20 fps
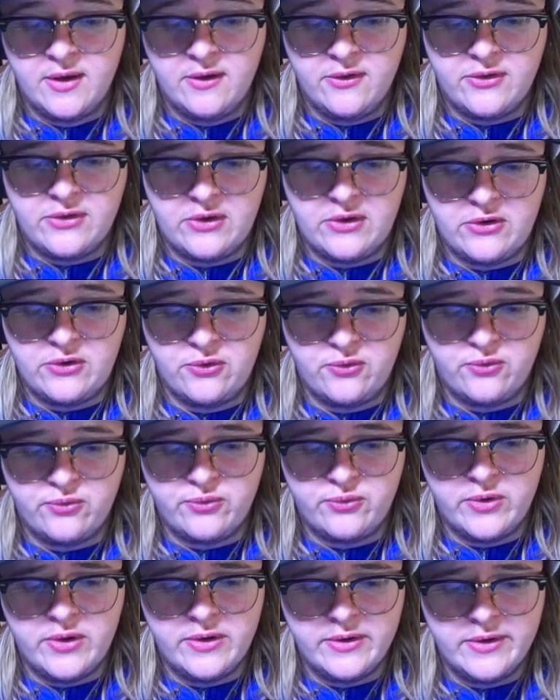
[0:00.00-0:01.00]
So,
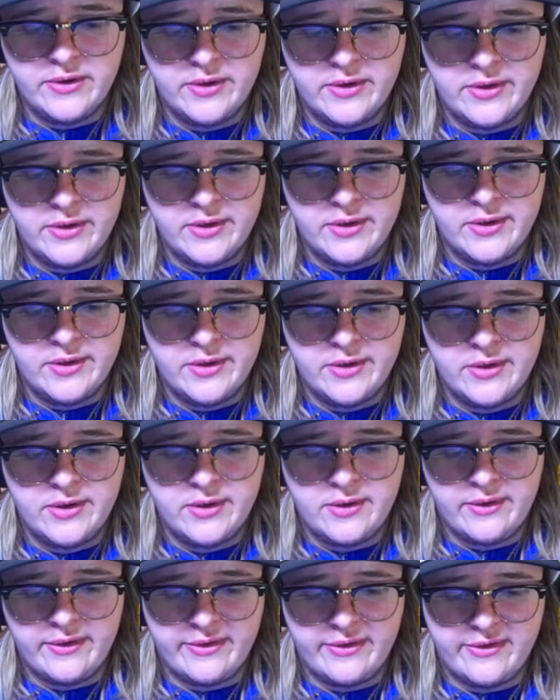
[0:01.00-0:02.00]

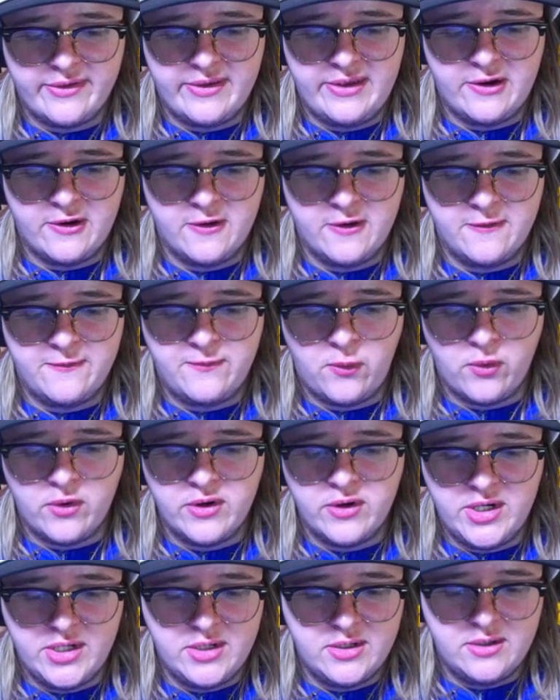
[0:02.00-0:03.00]
let's see here.
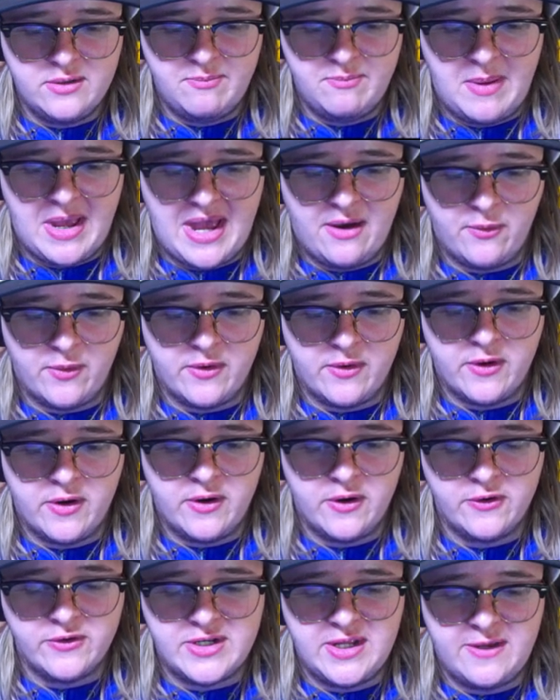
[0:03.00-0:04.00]
4 in power,
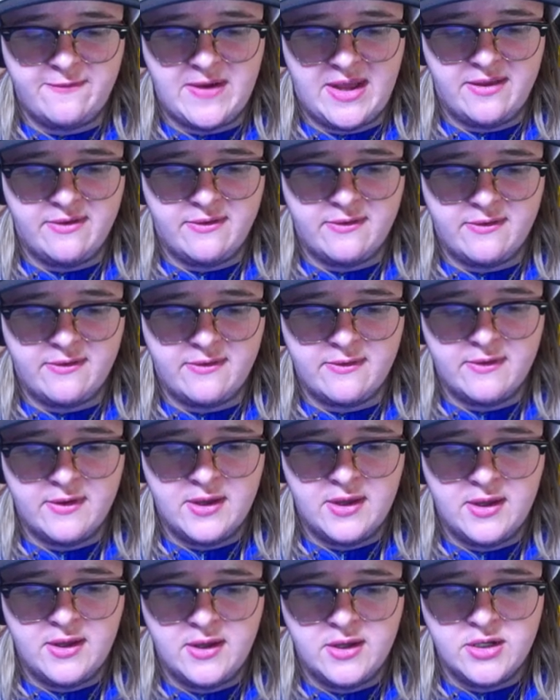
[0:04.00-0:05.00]
or defense.
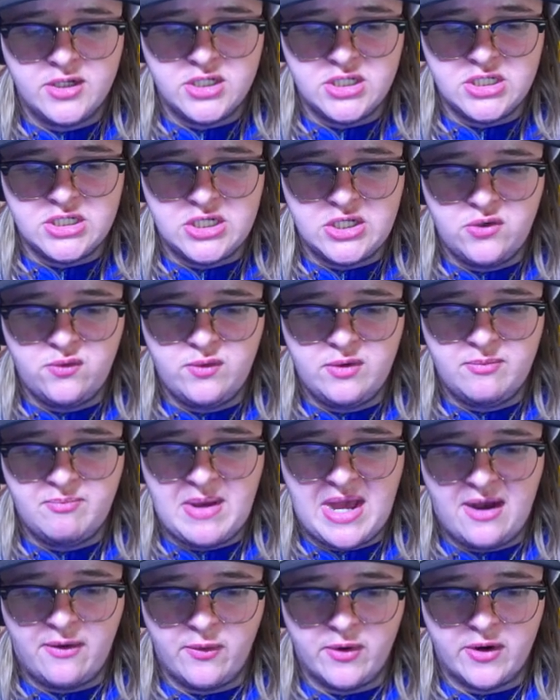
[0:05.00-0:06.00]
2 in
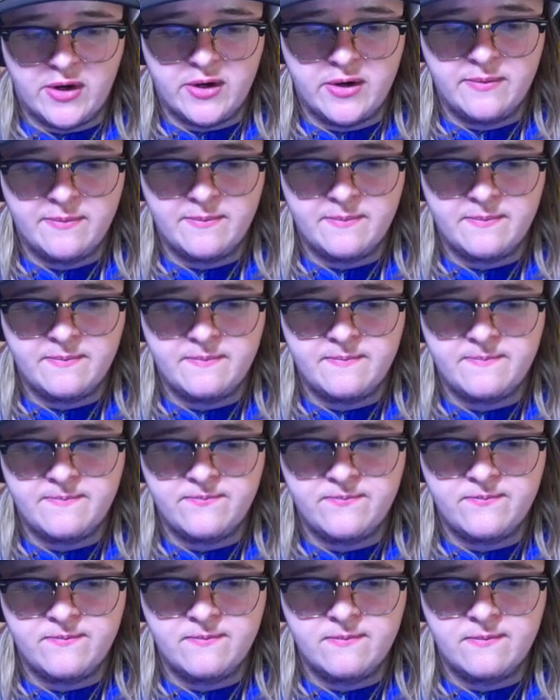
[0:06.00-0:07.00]
power.
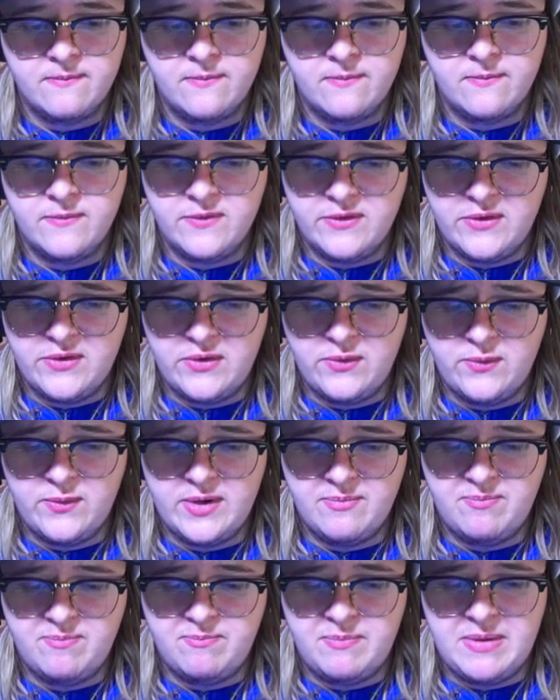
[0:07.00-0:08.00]
2
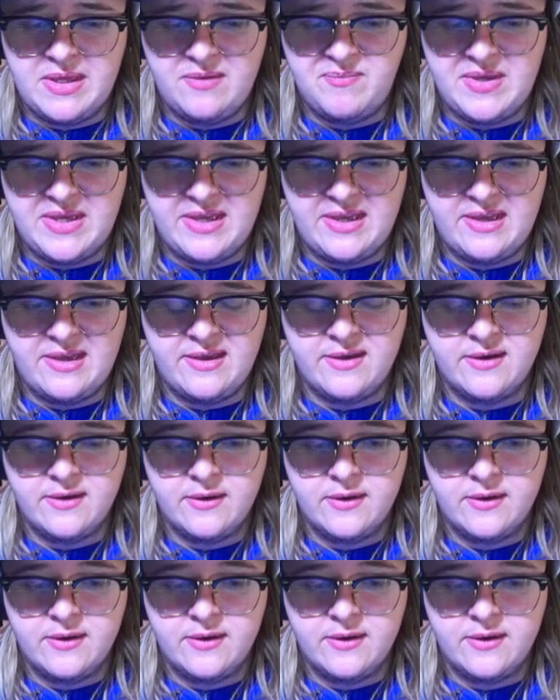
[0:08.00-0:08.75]
in BP.